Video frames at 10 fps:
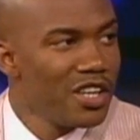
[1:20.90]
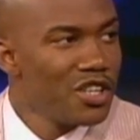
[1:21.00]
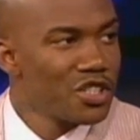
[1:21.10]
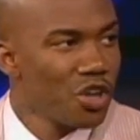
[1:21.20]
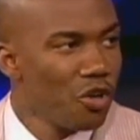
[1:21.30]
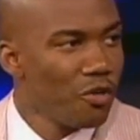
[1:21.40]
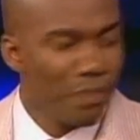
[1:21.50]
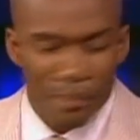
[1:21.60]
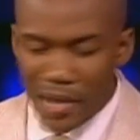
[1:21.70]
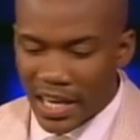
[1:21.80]
So
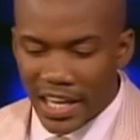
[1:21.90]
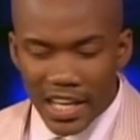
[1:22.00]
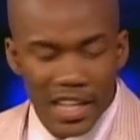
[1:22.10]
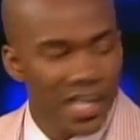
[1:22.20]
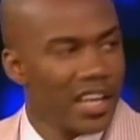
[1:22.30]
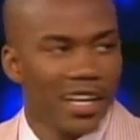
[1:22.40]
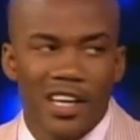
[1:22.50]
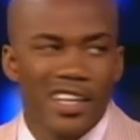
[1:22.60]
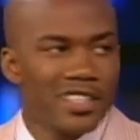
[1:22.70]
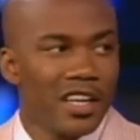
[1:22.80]
my gig
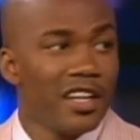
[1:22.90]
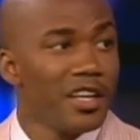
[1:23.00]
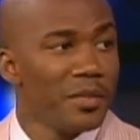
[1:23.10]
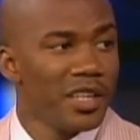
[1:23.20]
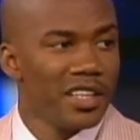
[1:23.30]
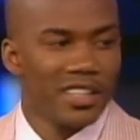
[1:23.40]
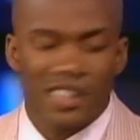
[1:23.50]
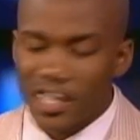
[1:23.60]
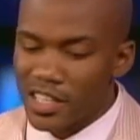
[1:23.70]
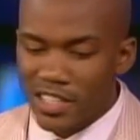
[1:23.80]
is unlimited. The
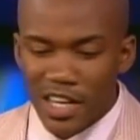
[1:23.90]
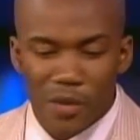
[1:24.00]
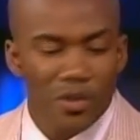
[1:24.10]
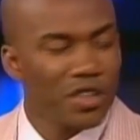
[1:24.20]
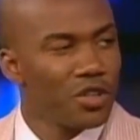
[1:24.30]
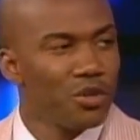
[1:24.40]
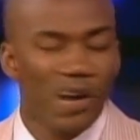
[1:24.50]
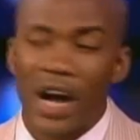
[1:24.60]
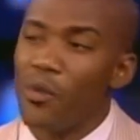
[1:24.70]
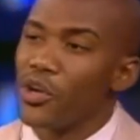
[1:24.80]
things that I want to
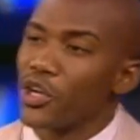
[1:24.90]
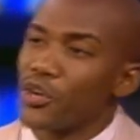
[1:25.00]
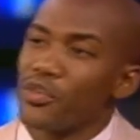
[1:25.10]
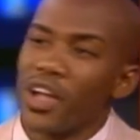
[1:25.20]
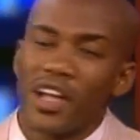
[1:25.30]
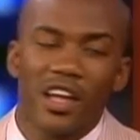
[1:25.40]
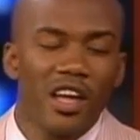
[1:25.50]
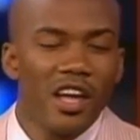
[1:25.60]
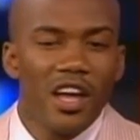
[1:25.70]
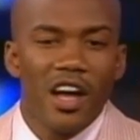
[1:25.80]
do, I want to create
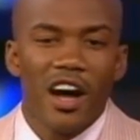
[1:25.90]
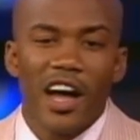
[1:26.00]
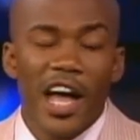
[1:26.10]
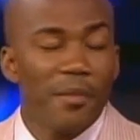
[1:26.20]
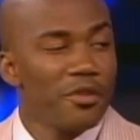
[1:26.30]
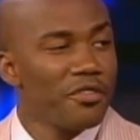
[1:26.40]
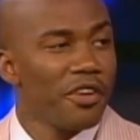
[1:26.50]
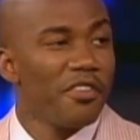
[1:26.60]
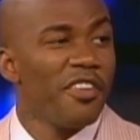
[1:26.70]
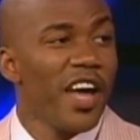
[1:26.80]
an
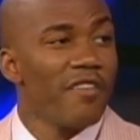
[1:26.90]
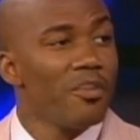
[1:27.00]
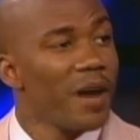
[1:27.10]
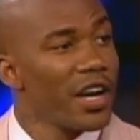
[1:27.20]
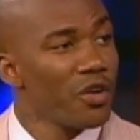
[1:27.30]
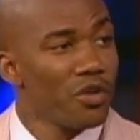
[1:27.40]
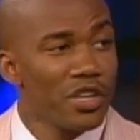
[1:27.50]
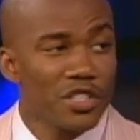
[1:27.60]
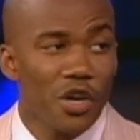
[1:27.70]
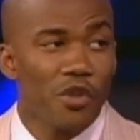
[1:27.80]
atmosphere for everybody on
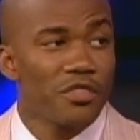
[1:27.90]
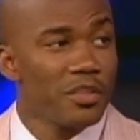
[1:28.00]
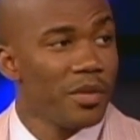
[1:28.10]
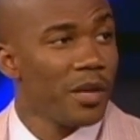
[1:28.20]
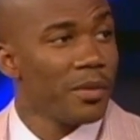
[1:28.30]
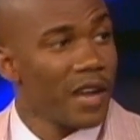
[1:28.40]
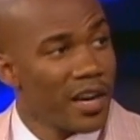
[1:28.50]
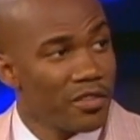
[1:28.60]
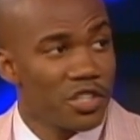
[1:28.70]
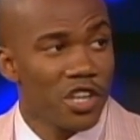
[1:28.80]
this earth to be able to
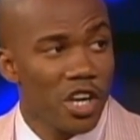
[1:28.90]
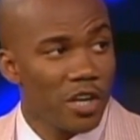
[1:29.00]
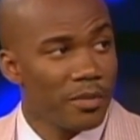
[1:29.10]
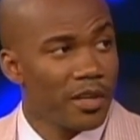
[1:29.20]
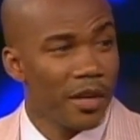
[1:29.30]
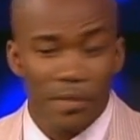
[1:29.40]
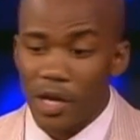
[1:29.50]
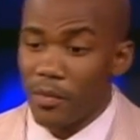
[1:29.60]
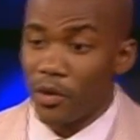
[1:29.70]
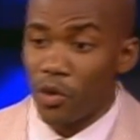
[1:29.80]
have a job and be
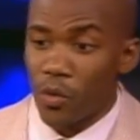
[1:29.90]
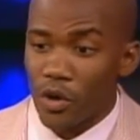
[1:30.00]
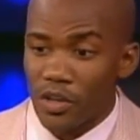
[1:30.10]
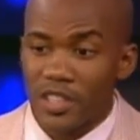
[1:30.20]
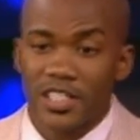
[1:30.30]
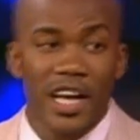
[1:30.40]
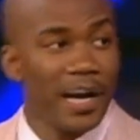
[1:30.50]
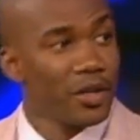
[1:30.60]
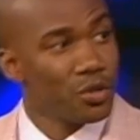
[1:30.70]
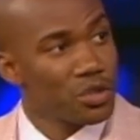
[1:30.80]
able to work and say,
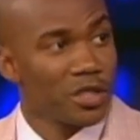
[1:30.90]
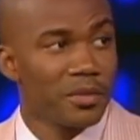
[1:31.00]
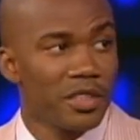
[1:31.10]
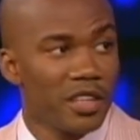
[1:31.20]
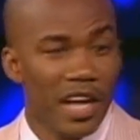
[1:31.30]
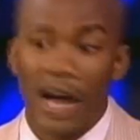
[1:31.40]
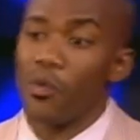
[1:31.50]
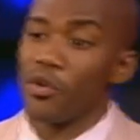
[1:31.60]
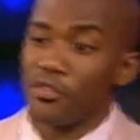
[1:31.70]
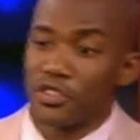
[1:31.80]
I'll do something. I
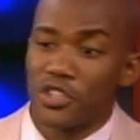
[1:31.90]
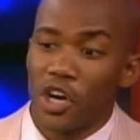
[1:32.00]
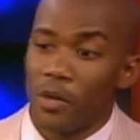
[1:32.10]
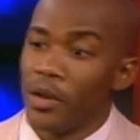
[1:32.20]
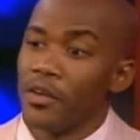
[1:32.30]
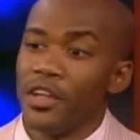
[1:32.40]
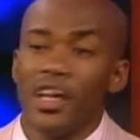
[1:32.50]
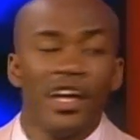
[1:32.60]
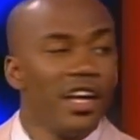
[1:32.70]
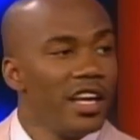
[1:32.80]
work for Marbury.
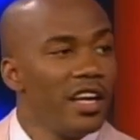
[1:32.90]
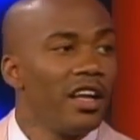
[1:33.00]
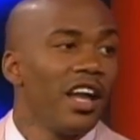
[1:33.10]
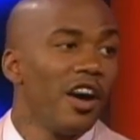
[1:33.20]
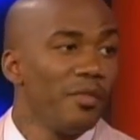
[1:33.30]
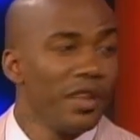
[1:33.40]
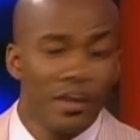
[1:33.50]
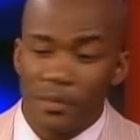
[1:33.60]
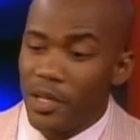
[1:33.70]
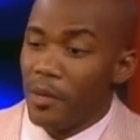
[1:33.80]
He allowed me
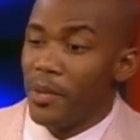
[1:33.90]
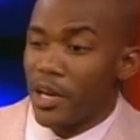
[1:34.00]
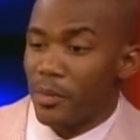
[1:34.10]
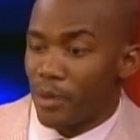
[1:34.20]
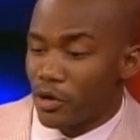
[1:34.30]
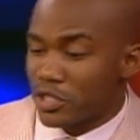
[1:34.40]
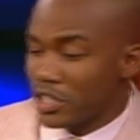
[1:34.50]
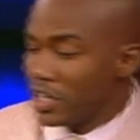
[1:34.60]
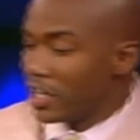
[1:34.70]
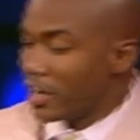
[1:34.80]
to be a better
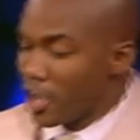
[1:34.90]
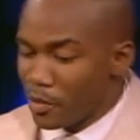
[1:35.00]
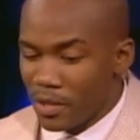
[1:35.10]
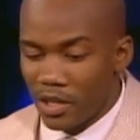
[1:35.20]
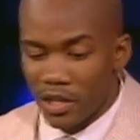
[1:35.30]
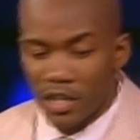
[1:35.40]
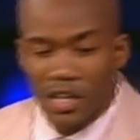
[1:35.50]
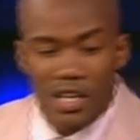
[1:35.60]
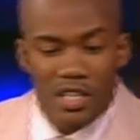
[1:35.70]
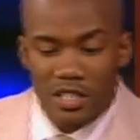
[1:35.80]
person. He allowed me
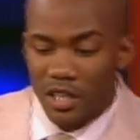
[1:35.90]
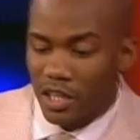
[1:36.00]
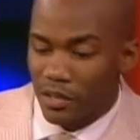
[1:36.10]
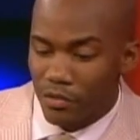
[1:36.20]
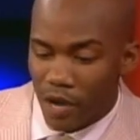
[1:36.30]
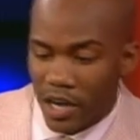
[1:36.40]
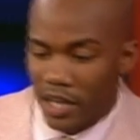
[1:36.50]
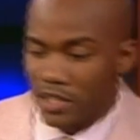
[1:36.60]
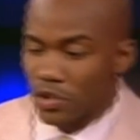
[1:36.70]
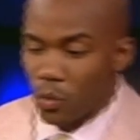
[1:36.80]
to live
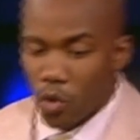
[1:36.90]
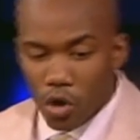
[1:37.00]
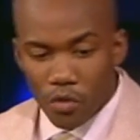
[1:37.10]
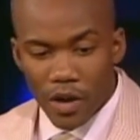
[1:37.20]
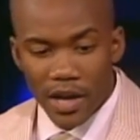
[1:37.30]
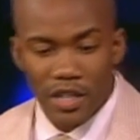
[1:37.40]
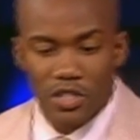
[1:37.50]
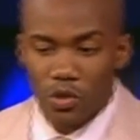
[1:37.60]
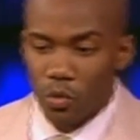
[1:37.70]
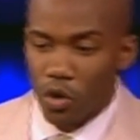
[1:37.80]
right, to walk
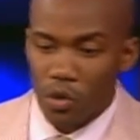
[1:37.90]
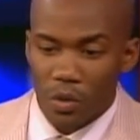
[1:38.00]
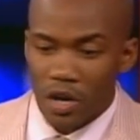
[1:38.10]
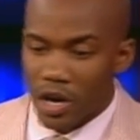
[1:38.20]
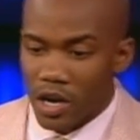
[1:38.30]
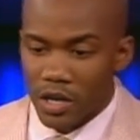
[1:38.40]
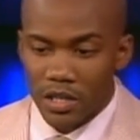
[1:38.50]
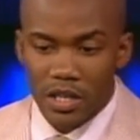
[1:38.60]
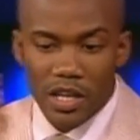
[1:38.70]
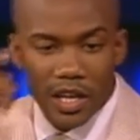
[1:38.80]
with
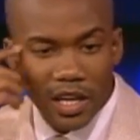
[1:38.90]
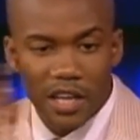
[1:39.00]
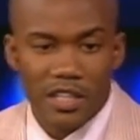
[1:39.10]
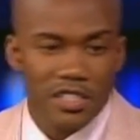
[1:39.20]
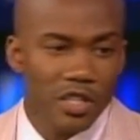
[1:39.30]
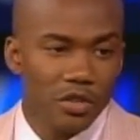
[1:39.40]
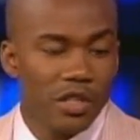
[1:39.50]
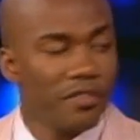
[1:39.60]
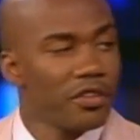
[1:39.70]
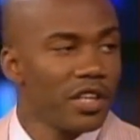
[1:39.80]
God. He instilled
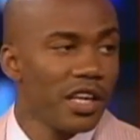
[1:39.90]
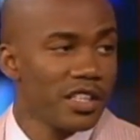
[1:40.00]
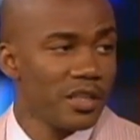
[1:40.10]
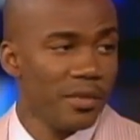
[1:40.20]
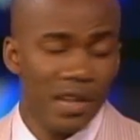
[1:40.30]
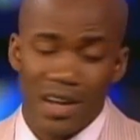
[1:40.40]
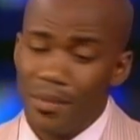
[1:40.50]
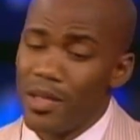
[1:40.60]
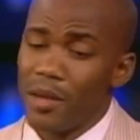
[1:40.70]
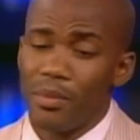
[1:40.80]
different things in me.
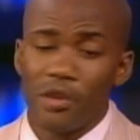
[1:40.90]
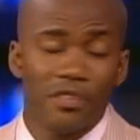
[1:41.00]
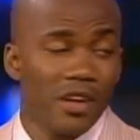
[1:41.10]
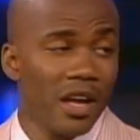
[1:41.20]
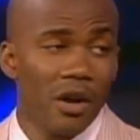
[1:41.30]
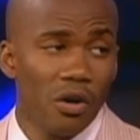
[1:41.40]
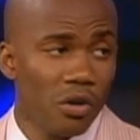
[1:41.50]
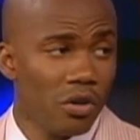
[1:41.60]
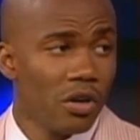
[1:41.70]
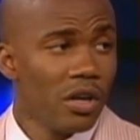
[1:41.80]
I'm not perfect at all.